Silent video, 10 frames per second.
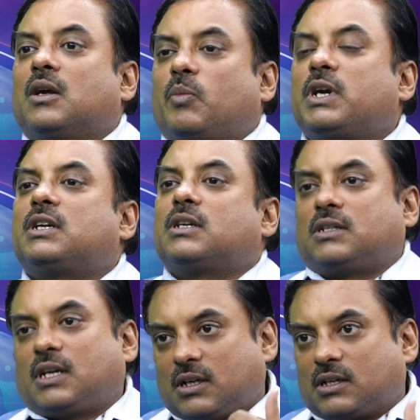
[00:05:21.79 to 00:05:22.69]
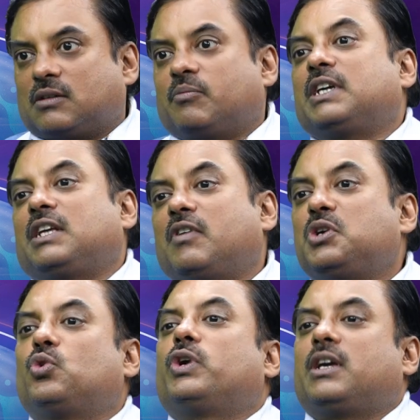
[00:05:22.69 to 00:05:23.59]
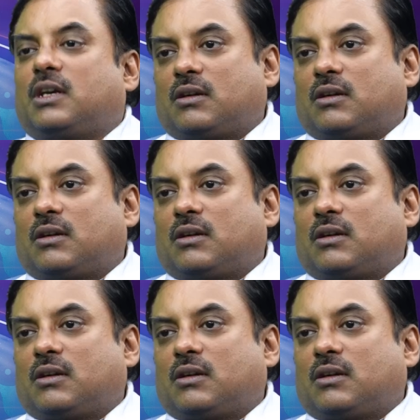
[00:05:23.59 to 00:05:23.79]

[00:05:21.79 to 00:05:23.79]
But even today,